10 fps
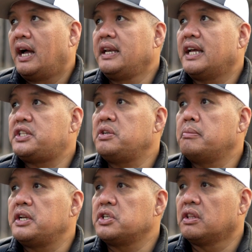not too
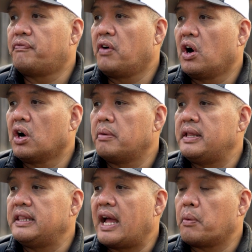much on the farm
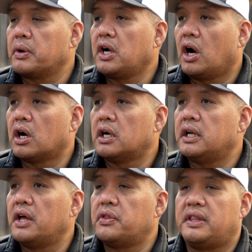in that regard,
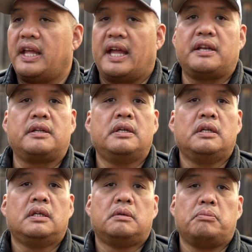other than
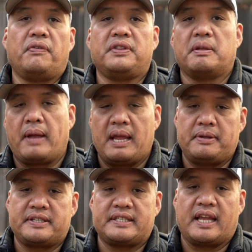moving the
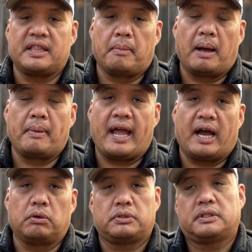babies and the mama
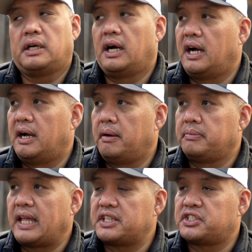out
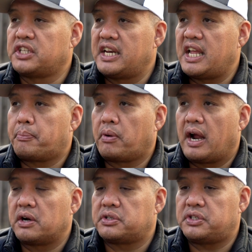that Sunday
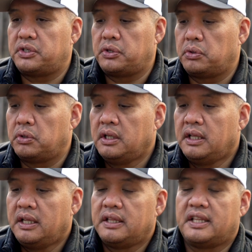prior to
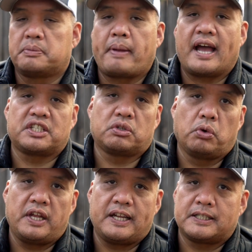this past
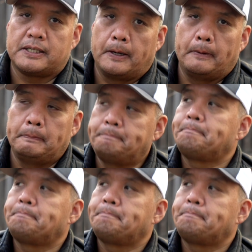week. So